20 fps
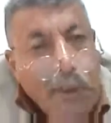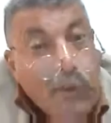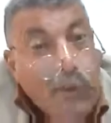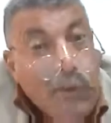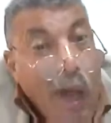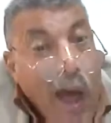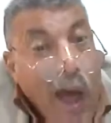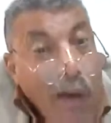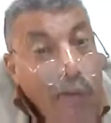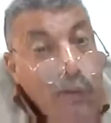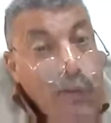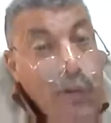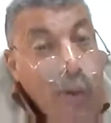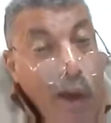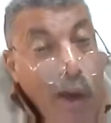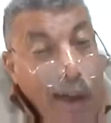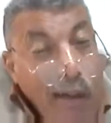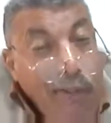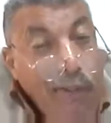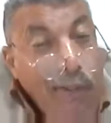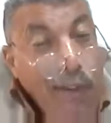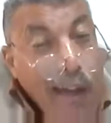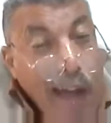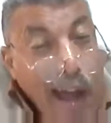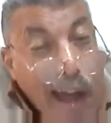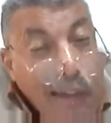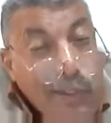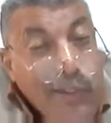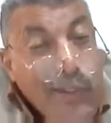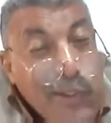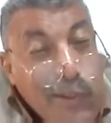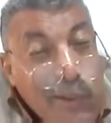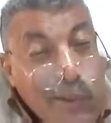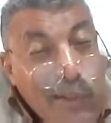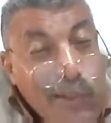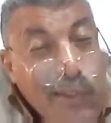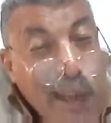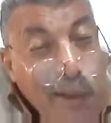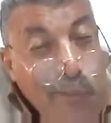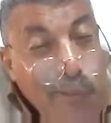But have you ever asked
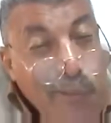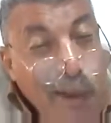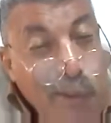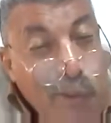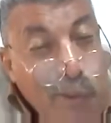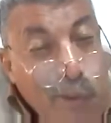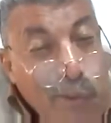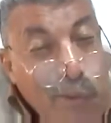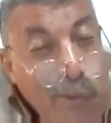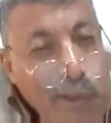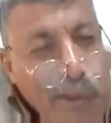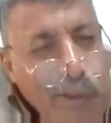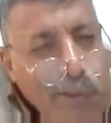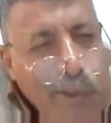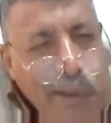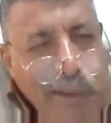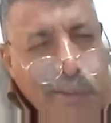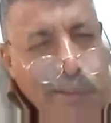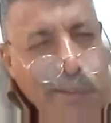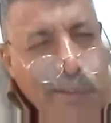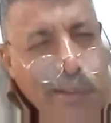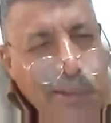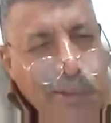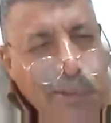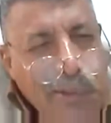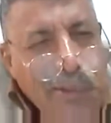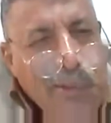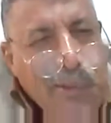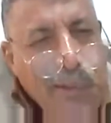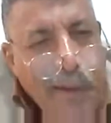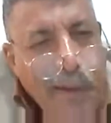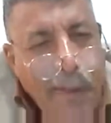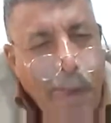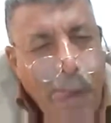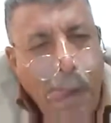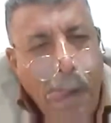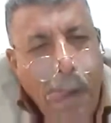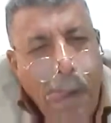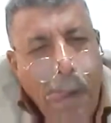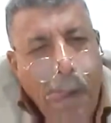yourself a question? What is literature?
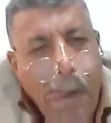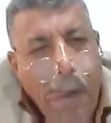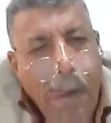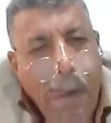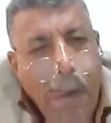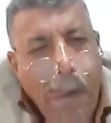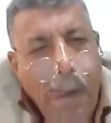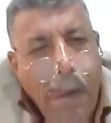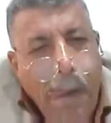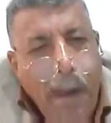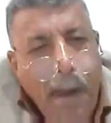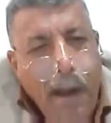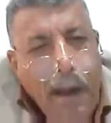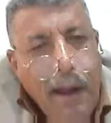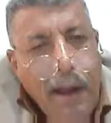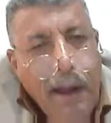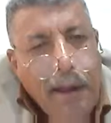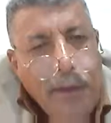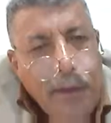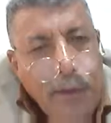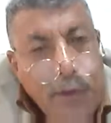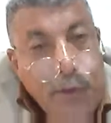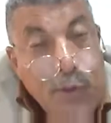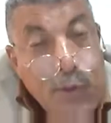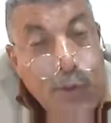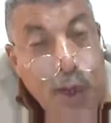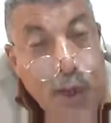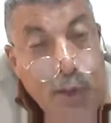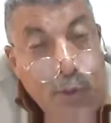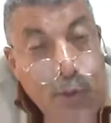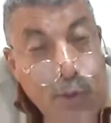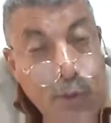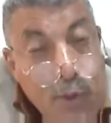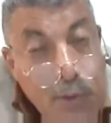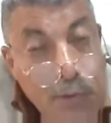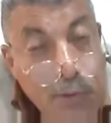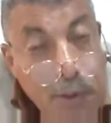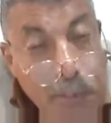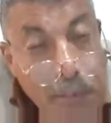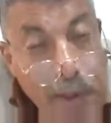Literature is
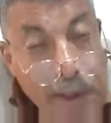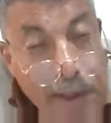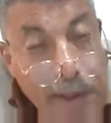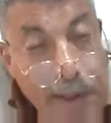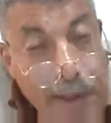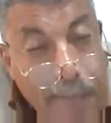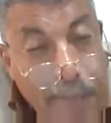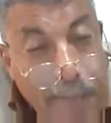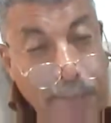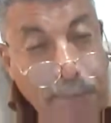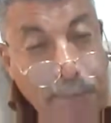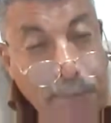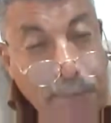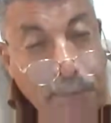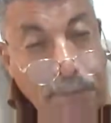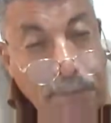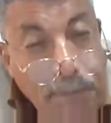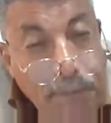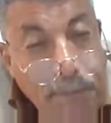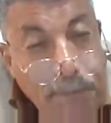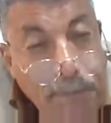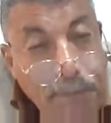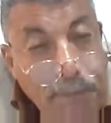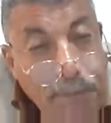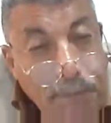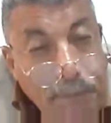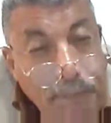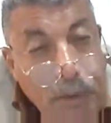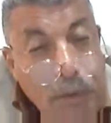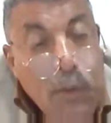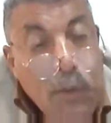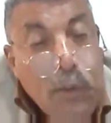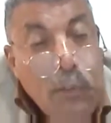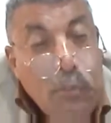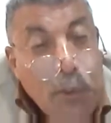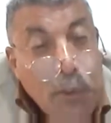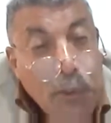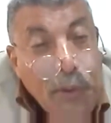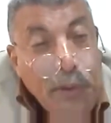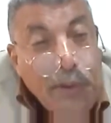so familiar to the
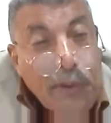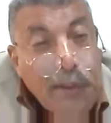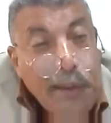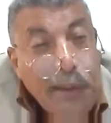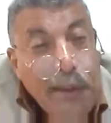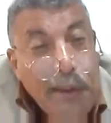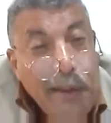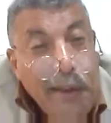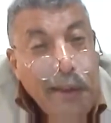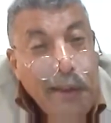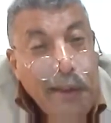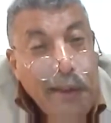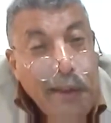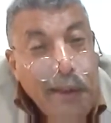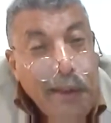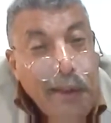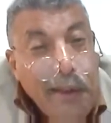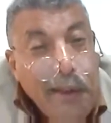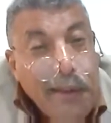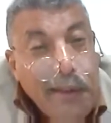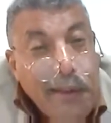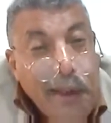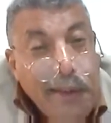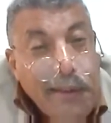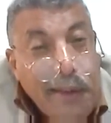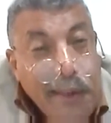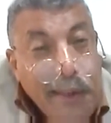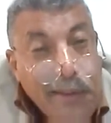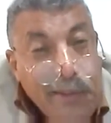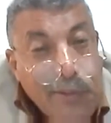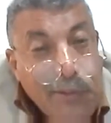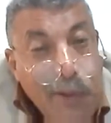point that its